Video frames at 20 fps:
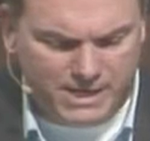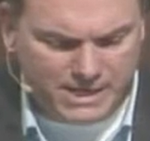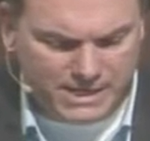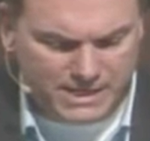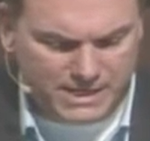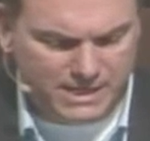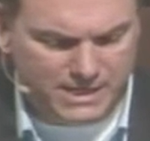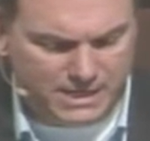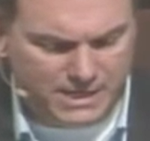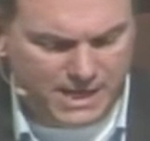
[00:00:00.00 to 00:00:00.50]

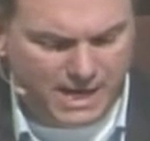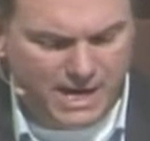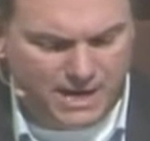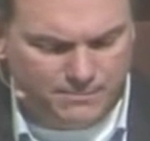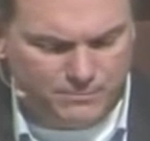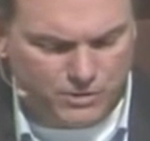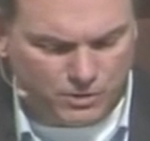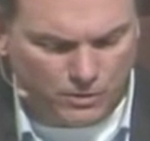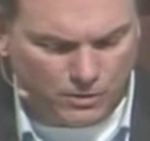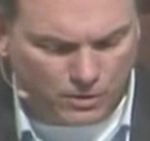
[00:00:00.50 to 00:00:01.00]
He
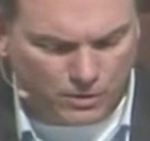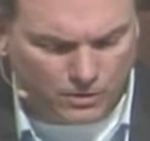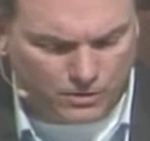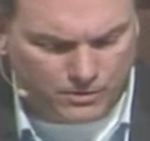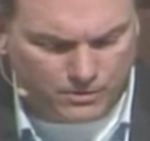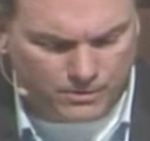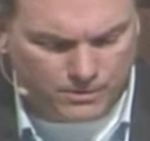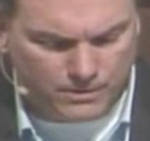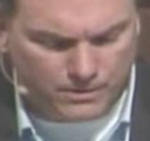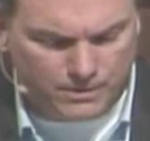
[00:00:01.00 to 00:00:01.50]
came to
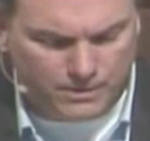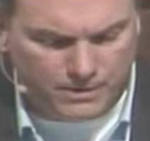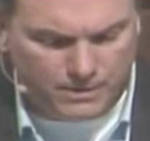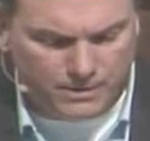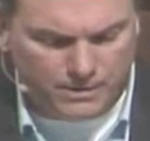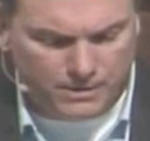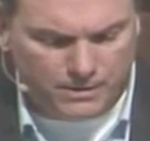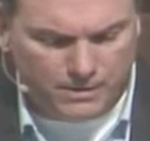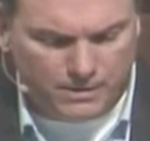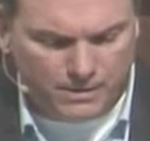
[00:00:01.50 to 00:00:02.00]
earth
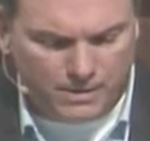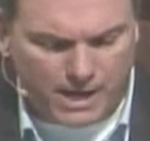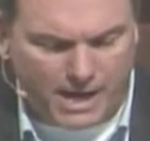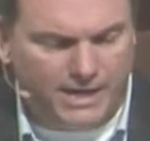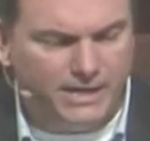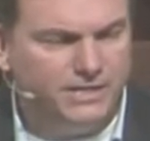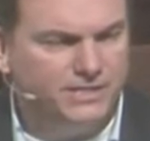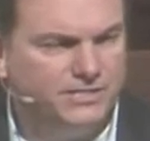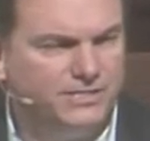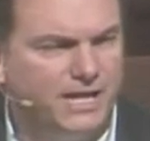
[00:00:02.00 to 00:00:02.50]

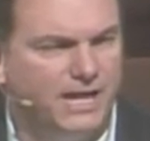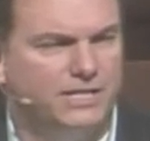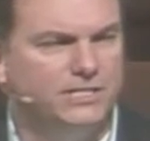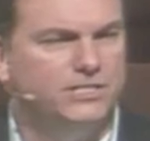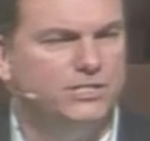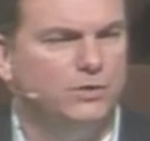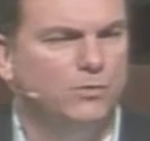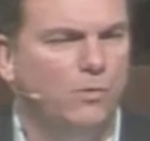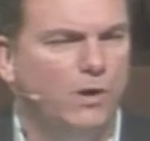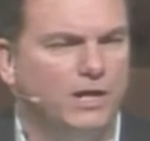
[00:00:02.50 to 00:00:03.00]
and he said
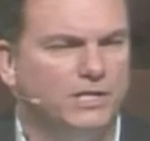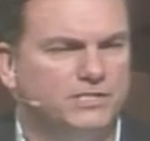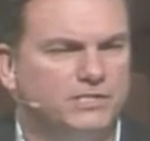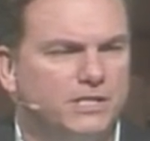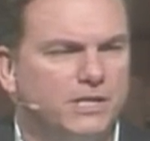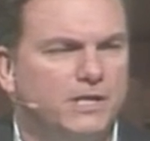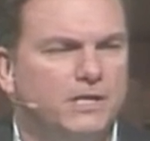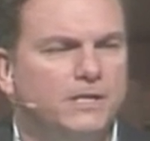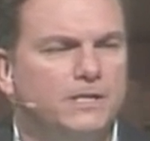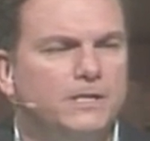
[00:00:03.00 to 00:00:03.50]
to us,
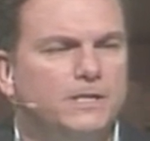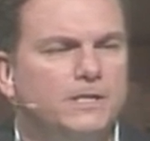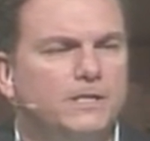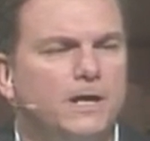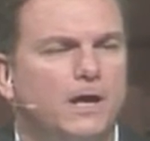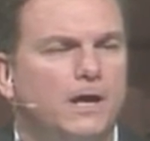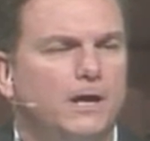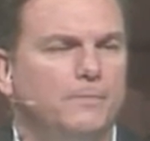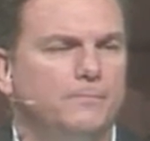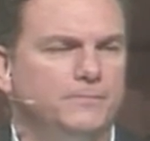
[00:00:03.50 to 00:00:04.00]

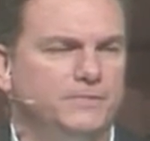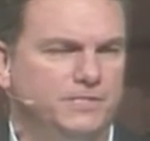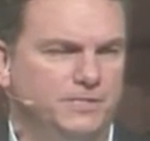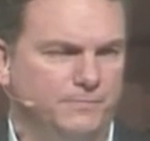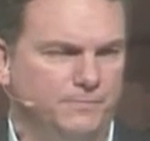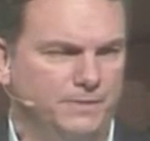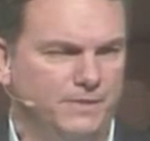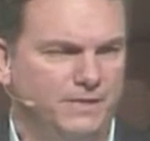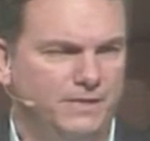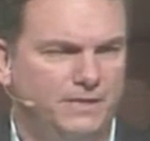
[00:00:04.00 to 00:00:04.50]
come to
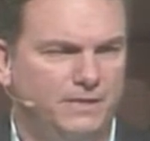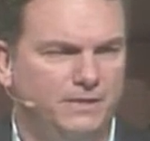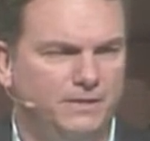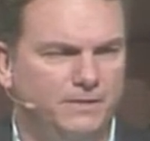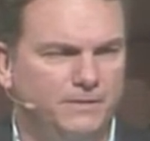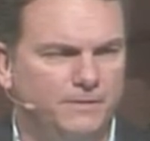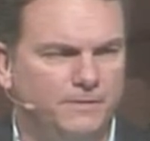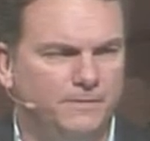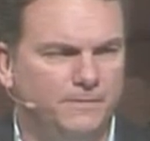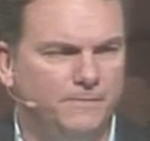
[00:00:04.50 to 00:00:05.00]
me,
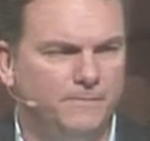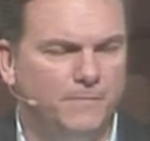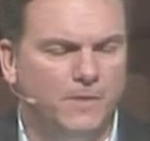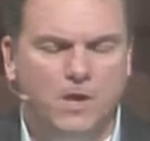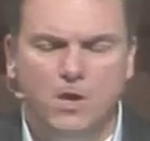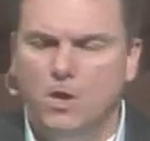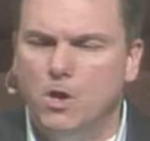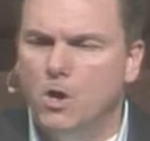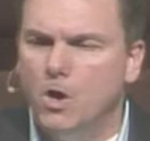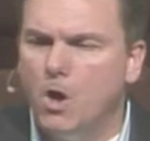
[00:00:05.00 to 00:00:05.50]

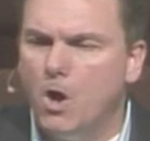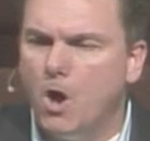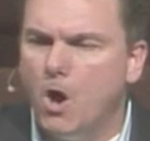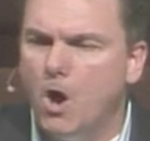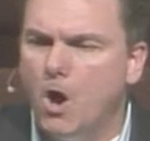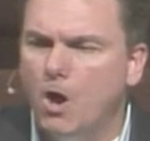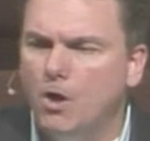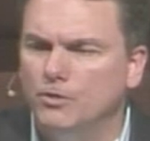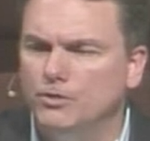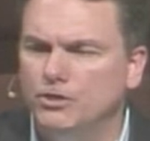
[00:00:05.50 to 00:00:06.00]

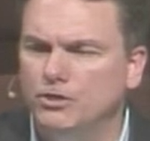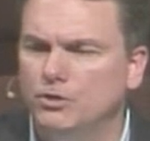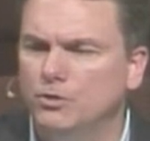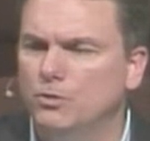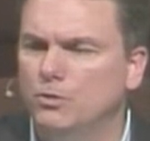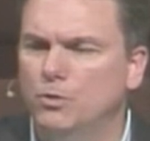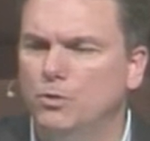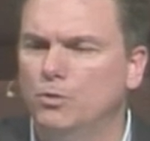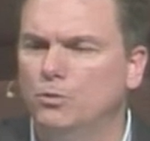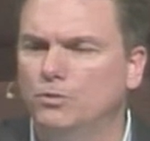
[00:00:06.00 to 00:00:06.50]
all
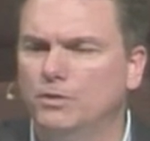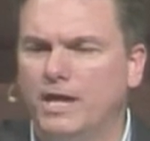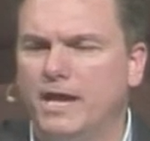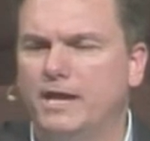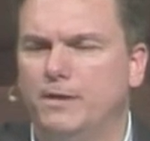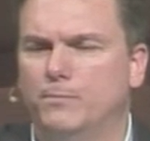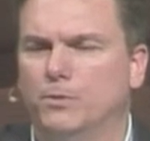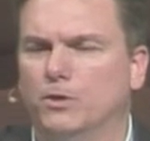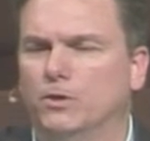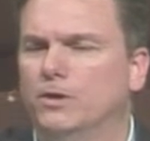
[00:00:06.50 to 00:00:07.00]
you who
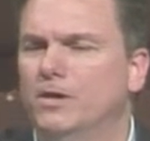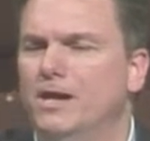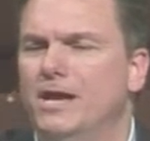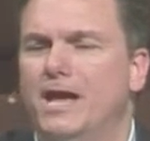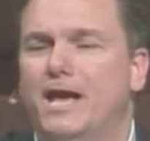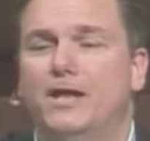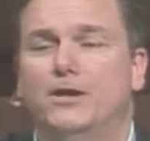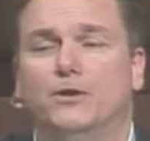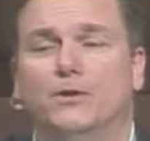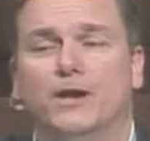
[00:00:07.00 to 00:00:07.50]
labor
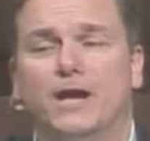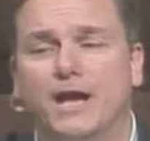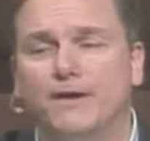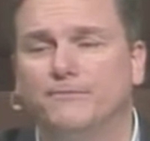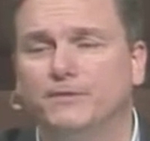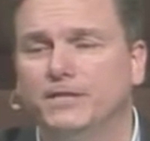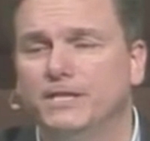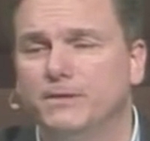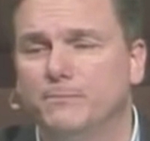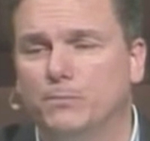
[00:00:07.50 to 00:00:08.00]
and are
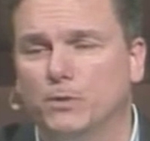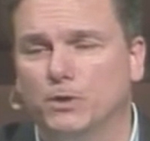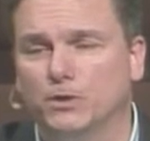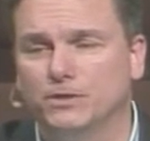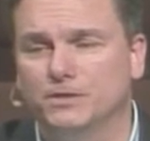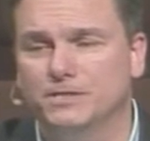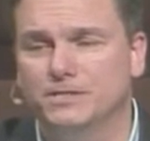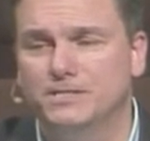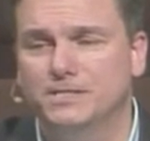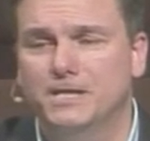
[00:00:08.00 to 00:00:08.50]
heavily
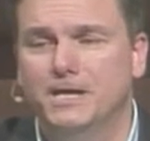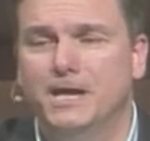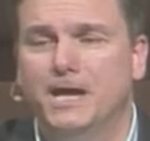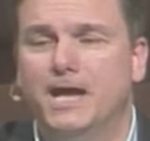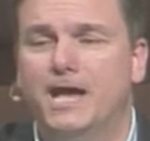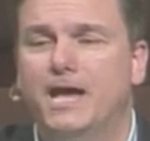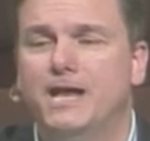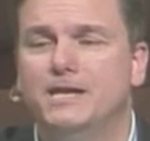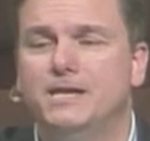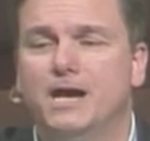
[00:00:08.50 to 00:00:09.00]
burdened,
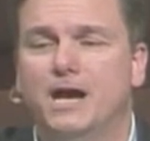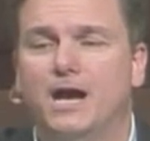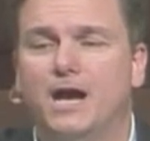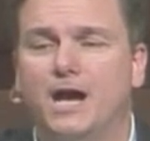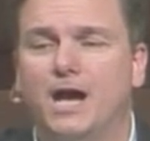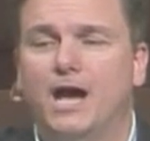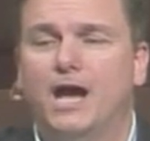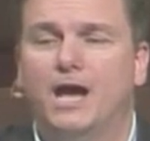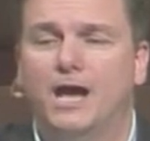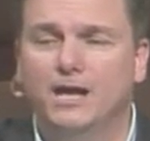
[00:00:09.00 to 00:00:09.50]
and
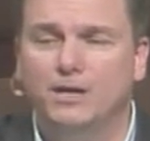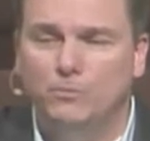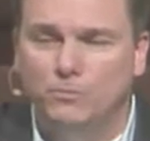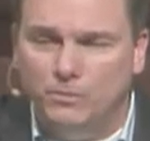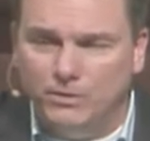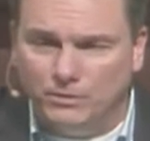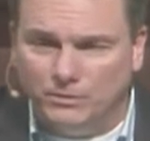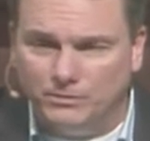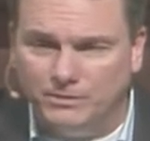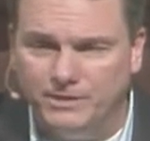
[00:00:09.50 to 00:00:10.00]
I
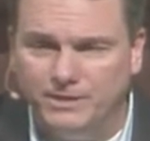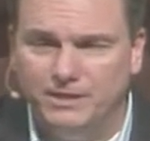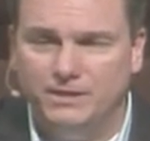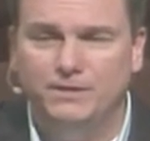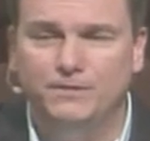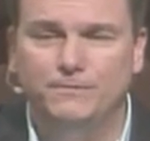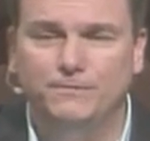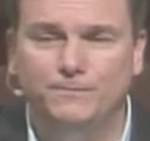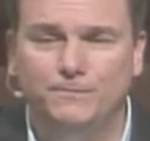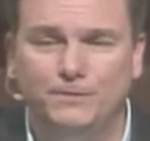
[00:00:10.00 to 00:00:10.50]
will
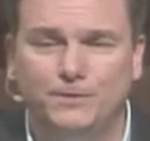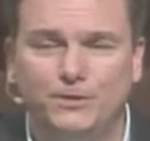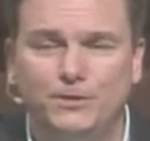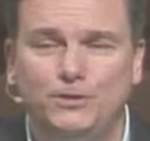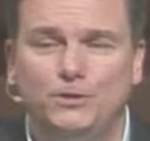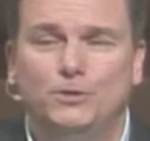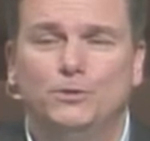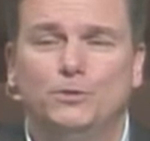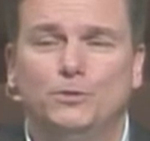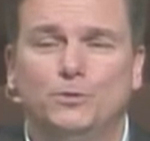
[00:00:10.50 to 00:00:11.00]
give
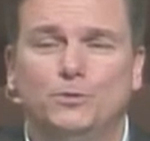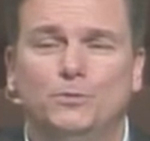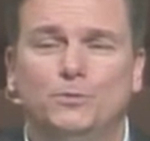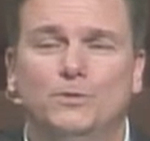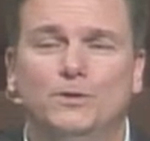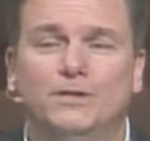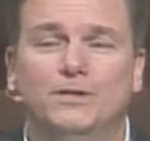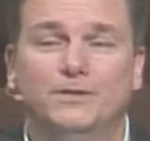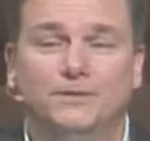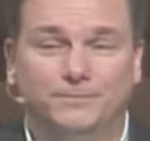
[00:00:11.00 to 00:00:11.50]
you
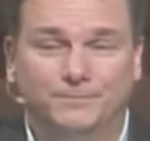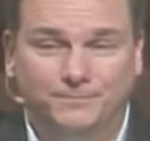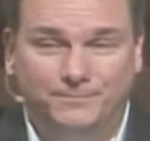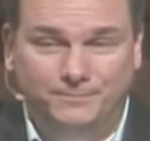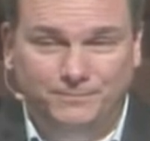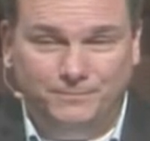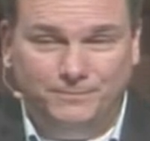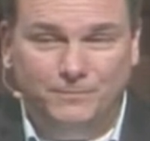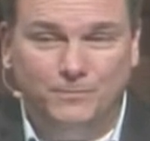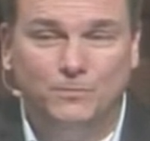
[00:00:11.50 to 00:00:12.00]

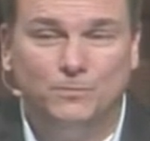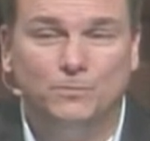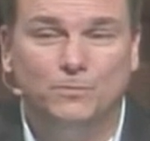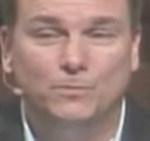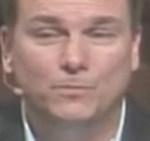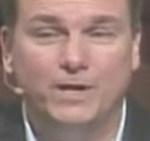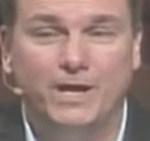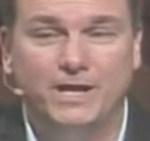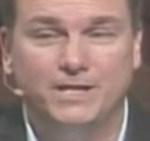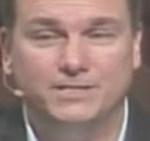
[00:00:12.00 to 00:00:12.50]

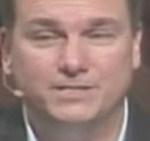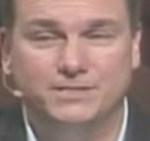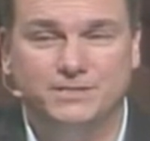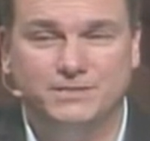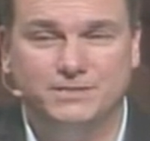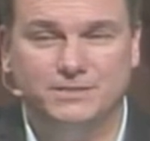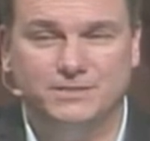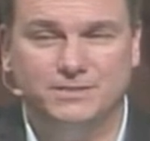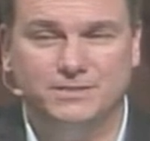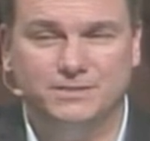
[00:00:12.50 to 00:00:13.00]

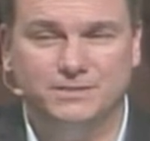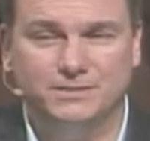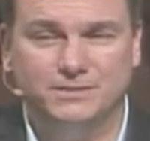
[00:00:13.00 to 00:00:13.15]
rest.